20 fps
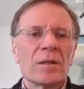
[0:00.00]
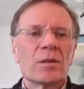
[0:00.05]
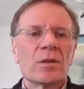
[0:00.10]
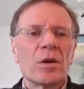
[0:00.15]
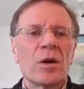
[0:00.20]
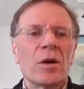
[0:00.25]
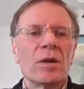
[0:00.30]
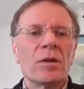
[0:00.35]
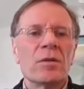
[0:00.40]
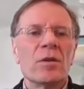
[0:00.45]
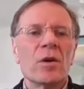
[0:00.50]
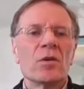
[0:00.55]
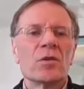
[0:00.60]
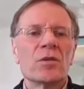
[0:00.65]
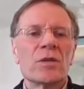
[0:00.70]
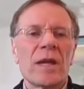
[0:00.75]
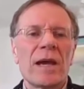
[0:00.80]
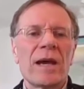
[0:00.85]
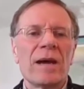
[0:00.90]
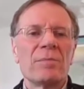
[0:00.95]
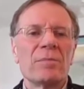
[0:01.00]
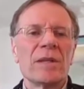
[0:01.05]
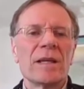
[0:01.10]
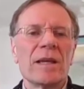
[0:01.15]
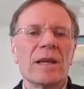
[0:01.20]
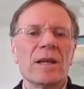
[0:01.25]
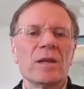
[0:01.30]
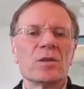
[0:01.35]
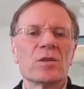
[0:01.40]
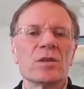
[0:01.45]
Start in those
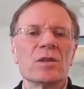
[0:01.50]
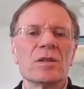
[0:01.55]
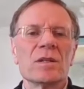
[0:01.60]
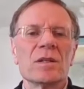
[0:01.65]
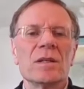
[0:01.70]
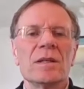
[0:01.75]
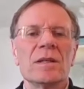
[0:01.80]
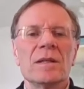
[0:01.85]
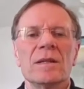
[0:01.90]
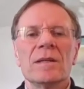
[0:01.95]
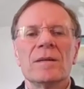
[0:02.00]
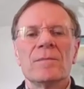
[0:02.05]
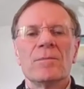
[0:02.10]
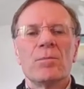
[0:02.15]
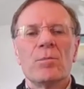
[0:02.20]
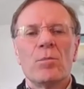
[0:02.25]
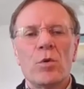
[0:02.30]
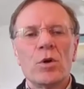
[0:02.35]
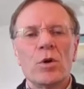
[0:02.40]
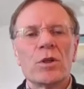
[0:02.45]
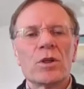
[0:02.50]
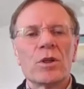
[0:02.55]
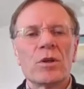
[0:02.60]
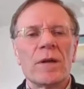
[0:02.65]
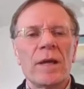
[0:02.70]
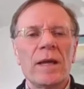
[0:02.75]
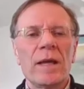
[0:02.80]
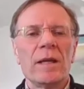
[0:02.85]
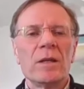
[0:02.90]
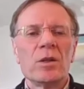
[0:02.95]
applications. Put
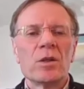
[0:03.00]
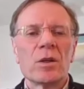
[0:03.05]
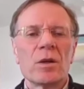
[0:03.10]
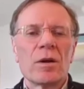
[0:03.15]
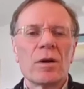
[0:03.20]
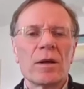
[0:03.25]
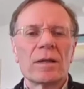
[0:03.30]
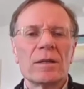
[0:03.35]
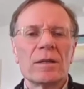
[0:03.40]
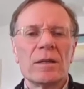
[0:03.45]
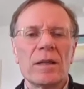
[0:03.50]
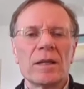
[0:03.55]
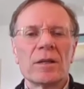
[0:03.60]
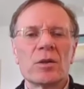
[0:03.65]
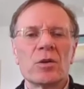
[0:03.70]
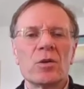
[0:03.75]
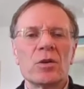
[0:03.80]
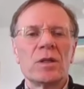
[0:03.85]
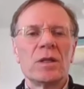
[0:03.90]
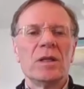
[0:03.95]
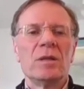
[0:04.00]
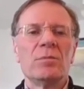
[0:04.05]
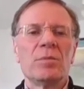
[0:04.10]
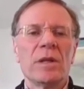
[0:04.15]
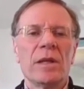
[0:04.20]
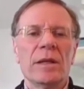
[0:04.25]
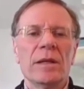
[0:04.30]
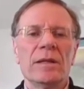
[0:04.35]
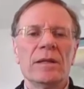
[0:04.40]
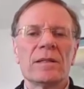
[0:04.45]
your edge architectures in
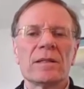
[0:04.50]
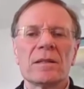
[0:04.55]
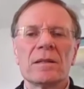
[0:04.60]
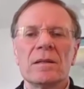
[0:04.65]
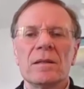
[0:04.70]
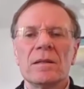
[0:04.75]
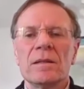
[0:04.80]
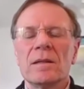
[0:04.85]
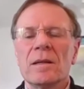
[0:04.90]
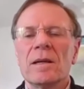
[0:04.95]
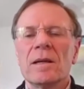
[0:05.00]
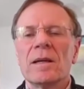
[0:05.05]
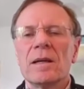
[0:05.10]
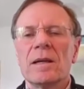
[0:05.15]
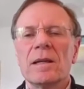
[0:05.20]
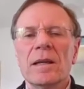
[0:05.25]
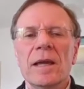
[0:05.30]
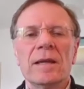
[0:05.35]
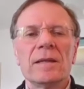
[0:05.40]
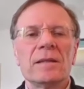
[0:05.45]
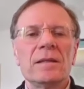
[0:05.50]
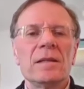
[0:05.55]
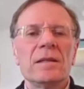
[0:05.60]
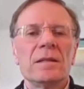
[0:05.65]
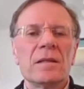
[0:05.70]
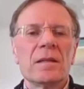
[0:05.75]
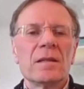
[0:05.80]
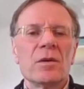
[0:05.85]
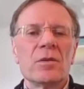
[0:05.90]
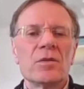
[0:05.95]
place, connect
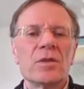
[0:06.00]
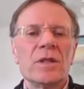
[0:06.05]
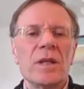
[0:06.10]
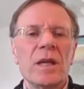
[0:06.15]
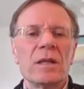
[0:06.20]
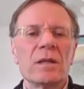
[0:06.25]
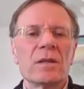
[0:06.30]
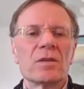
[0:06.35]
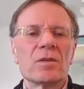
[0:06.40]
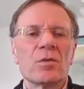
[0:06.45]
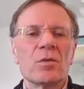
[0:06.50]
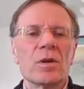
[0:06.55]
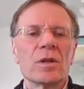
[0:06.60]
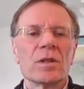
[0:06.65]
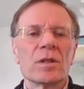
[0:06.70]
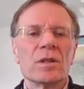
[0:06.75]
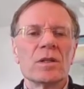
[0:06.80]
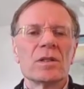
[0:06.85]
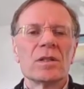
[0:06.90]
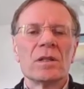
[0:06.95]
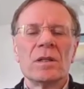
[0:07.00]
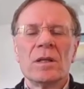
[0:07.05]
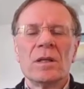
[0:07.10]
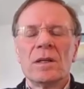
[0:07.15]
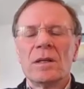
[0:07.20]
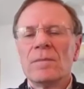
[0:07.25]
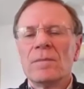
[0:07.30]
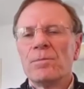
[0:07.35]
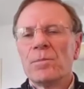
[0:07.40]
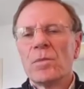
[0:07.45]
into those data sources,
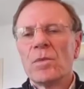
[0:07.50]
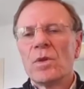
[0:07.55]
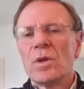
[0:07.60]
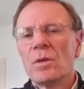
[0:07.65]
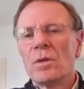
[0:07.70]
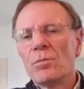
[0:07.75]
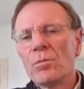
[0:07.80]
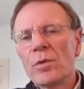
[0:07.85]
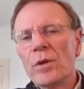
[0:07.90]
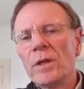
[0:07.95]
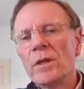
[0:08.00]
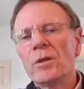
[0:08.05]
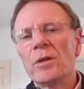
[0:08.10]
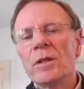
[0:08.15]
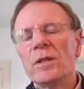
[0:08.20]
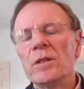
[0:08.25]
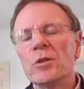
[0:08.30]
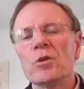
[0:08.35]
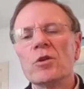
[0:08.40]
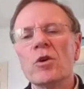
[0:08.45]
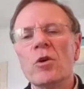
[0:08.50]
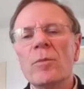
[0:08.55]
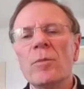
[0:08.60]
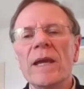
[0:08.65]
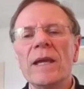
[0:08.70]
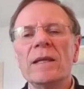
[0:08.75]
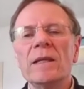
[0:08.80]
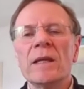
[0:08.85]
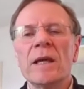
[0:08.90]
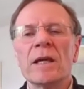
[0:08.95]
bring in your
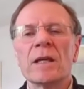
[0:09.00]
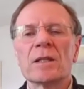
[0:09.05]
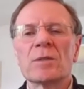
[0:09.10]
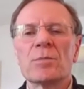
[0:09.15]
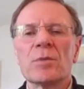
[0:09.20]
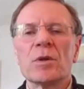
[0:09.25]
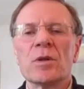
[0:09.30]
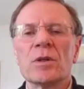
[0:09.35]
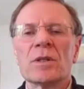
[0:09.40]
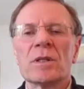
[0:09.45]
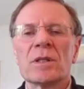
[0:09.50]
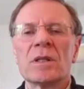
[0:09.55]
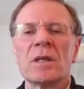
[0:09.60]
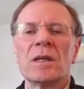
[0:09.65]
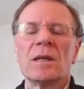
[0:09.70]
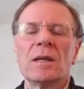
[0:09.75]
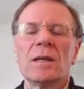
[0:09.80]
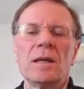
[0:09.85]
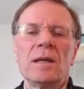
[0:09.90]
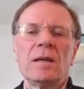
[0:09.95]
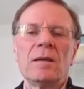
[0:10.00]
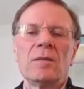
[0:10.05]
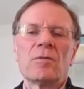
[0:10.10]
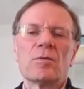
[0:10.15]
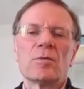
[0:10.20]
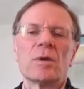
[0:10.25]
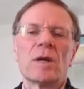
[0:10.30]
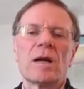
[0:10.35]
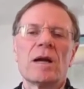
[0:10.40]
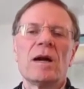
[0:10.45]
domain experts, and
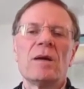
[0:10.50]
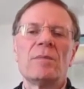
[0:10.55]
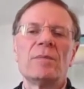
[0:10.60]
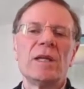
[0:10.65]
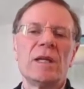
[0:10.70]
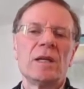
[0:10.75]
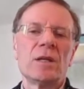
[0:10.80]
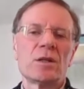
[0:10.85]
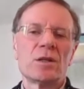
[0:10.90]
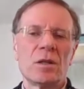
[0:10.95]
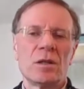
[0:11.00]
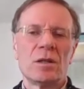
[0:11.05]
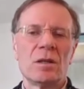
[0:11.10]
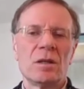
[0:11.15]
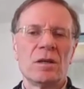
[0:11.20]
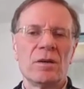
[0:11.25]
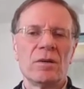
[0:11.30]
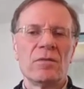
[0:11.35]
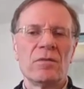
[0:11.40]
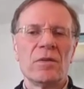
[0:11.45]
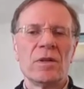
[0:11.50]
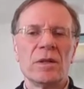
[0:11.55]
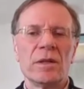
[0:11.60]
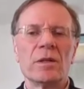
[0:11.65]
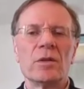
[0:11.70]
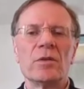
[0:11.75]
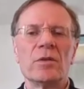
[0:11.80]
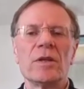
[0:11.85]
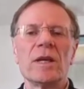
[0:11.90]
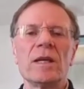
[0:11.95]
through a combination of the
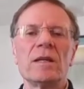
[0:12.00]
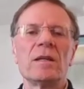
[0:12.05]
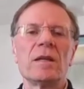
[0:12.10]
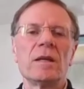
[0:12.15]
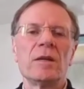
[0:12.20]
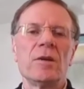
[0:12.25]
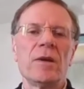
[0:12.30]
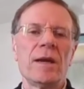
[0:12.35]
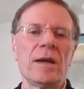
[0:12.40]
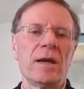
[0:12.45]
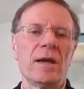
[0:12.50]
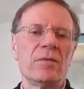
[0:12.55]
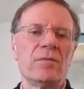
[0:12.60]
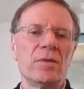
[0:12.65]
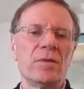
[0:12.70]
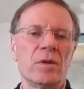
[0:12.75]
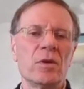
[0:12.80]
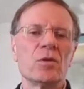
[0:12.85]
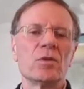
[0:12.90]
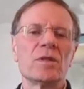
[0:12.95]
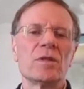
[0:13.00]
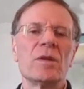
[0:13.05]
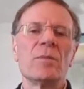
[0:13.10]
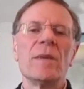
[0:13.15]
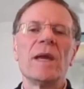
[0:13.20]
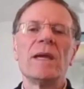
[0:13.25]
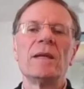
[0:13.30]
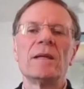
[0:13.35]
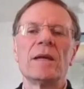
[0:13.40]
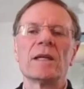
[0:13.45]
little data that you have and those
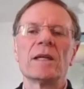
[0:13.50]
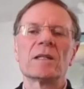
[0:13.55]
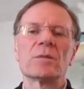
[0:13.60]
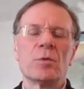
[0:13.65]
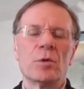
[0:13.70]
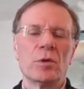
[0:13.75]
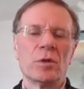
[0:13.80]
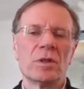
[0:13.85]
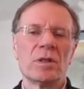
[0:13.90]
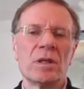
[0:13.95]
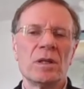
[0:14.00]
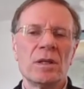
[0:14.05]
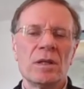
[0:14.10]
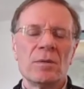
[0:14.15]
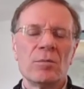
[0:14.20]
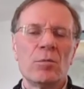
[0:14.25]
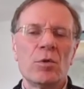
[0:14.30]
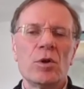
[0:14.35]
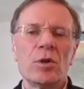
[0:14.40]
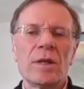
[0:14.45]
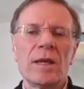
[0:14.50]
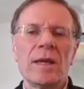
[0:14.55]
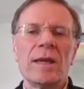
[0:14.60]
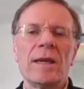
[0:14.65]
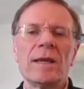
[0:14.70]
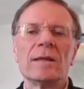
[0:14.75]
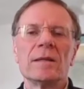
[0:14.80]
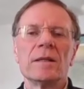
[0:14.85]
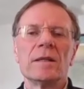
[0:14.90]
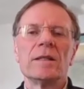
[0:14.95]
domain experts, put the
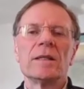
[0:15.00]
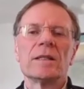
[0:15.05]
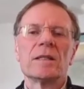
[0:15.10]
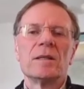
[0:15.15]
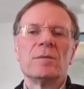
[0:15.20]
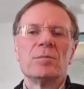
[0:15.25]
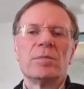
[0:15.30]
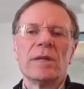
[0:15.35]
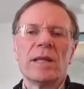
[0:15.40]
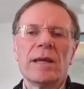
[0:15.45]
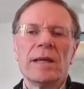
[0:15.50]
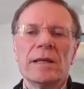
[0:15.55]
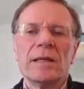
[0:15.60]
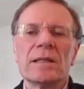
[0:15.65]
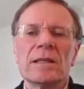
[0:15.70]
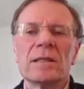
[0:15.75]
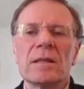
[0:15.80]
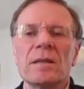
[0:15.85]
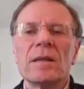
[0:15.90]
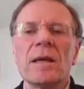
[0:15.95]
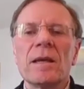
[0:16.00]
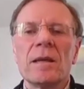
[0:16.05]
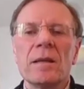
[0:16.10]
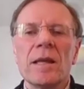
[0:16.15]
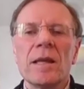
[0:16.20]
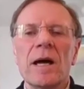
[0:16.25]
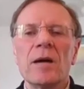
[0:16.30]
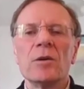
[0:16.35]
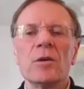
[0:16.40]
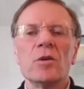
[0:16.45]
analytics in place that
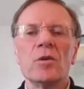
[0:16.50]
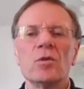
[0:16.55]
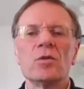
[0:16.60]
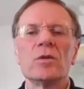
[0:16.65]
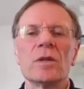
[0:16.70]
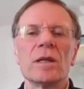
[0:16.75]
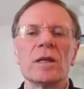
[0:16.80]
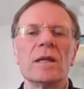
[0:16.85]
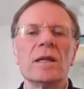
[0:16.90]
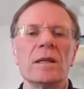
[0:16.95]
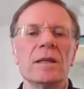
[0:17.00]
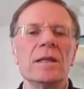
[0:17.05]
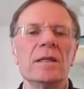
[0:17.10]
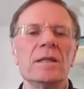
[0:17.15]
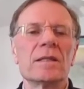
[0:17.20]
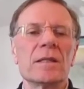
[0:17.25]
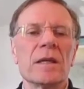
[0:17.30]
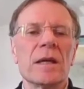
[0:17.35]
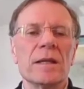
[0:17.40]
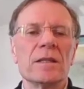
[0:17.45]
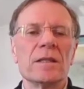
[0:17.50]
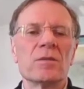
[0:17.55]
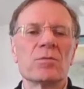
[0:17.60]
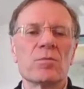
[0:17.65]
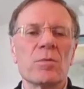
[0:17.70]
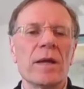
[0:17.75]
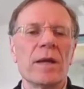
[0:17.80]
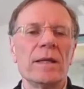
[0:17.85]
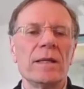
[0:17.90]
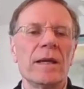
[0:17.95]
allow you to get insights
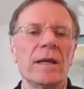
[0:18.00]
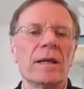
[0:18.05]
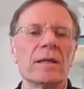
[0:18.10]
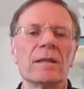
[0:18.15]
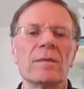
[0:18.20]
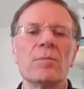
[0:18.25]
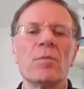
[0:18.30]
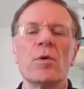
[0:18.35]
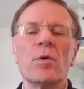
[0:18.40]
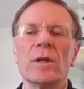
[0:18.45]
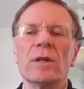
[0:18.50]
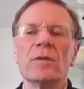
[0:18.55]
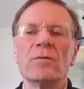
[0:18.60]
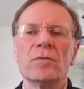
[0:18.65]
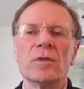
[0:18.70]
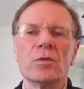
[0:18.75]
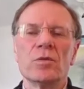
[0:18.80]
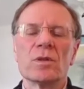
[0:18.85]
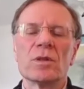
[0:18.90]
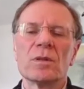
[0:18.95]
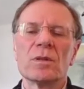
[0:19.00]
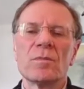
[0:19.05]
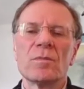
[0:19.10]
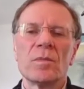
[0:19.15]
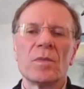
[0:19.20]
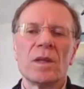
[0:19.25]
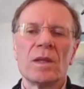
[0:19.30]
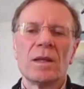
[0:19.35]
right at the point of use.